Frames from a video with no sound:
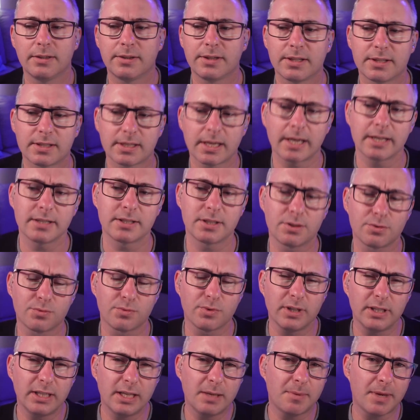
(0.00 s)
This case is
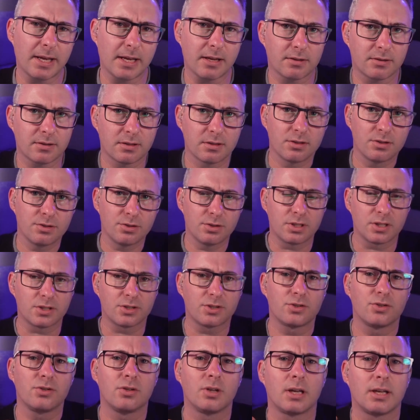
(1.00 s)
really about
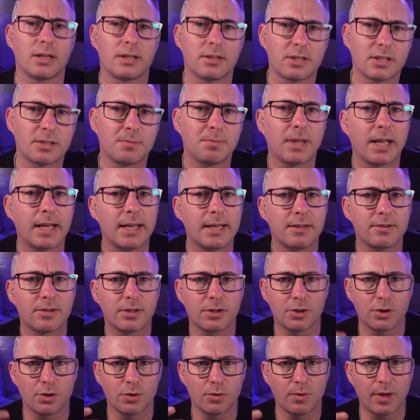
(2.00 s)
displaying that
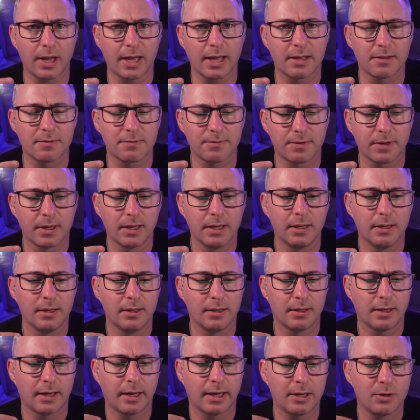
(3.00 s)
you have
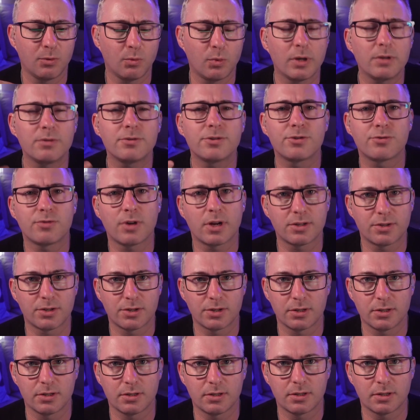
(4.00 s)
a
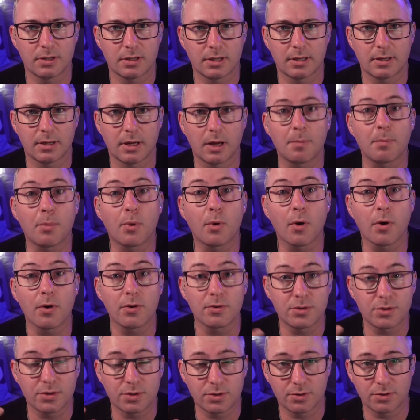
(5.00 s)
well-structured
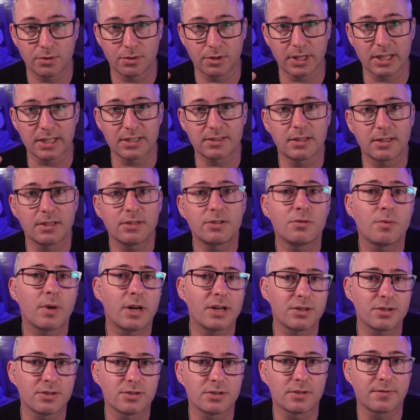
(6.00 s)
approach to these
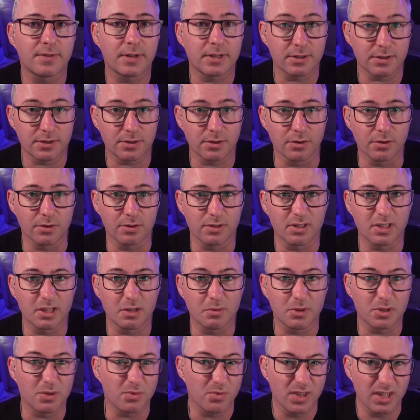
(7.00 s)
situations of uncertainty,
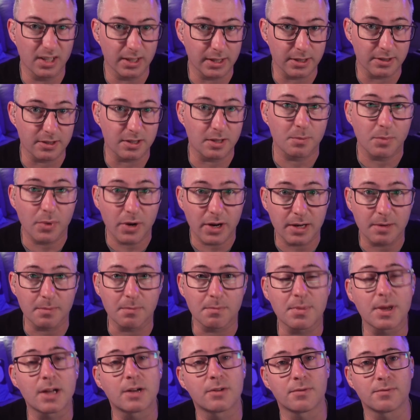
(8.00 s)
which really is the bread and
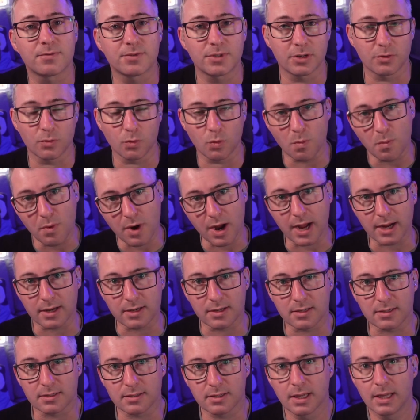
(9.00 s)
butter of general
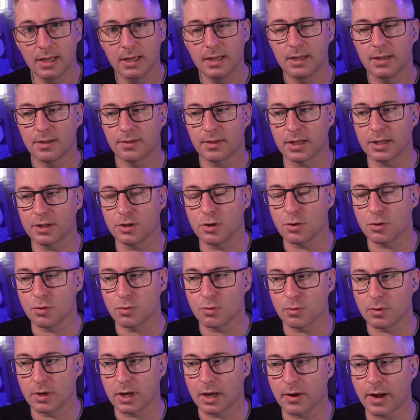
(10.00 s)
practice, that
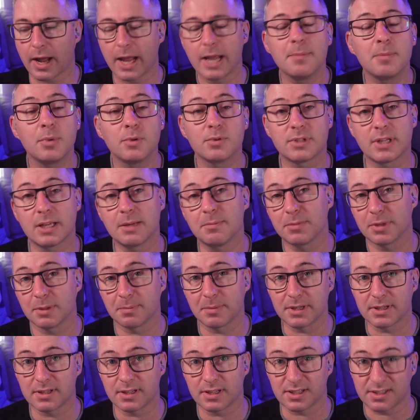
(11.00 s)
you are able to
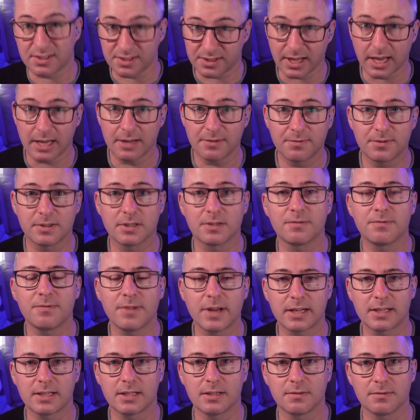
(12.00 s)
implement a safe and
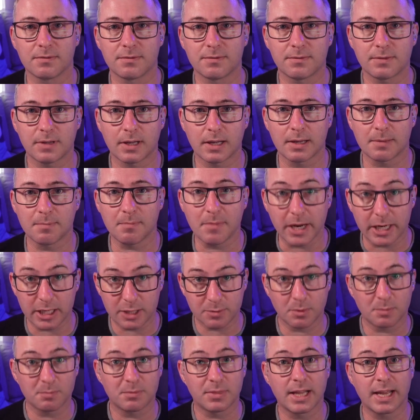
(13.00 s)
effective
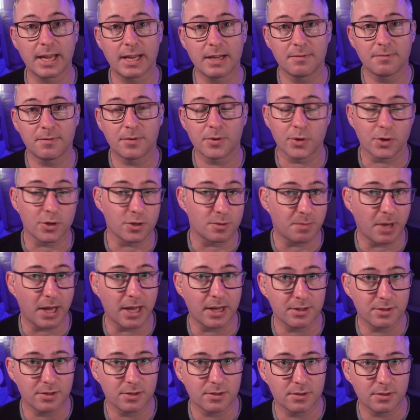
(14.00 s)
management plan for those
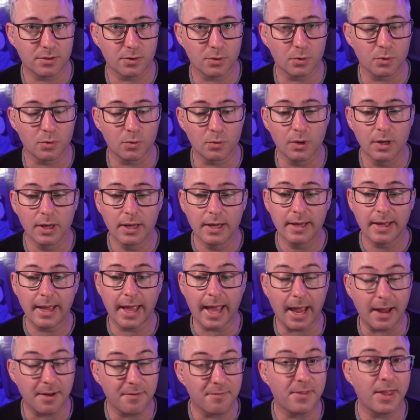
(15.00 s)
patients who
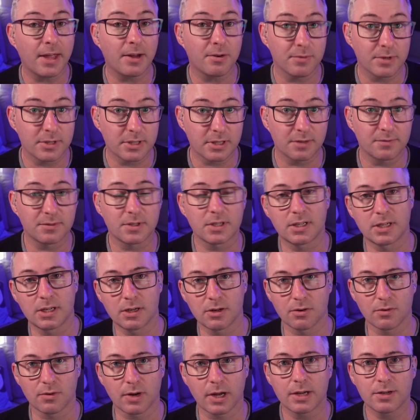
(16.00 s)
have that risk of
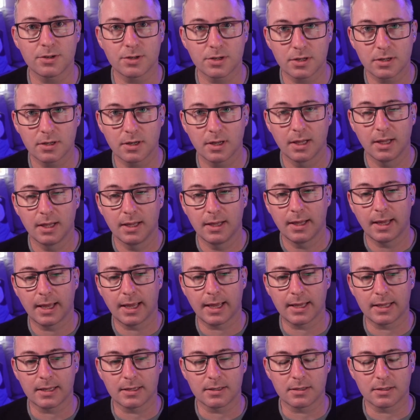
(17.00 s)
deterioration,
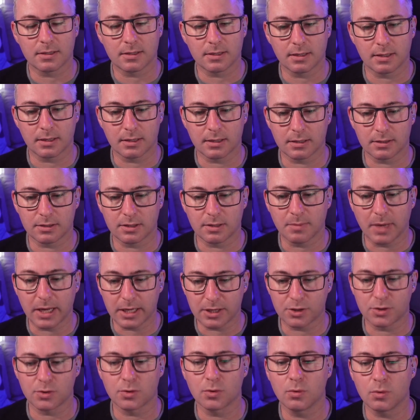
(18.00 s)
and to
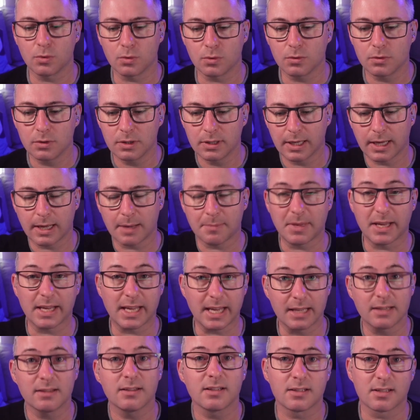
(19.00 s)
make sure,
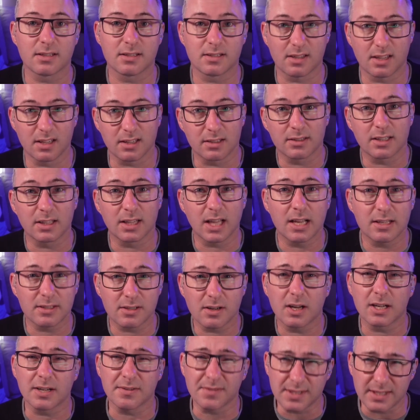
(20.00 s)
again, this is the last
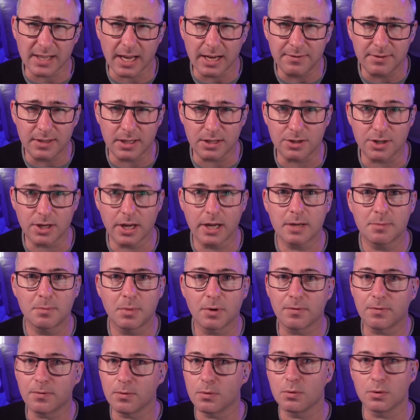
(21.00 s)
kind of safety check
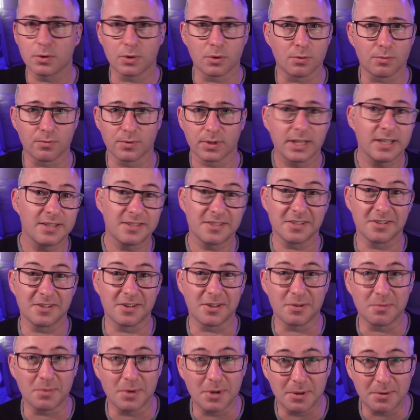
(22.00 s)
before you're released into
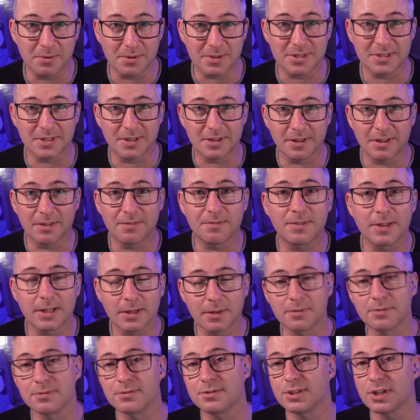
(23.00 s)
the world as a
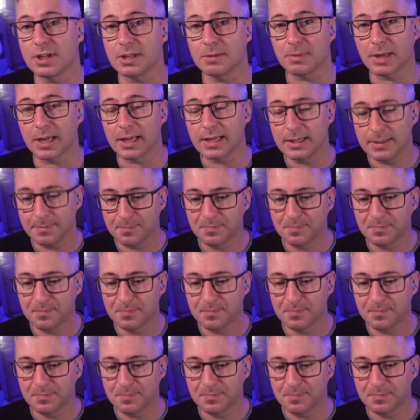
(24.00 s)
fellow GP,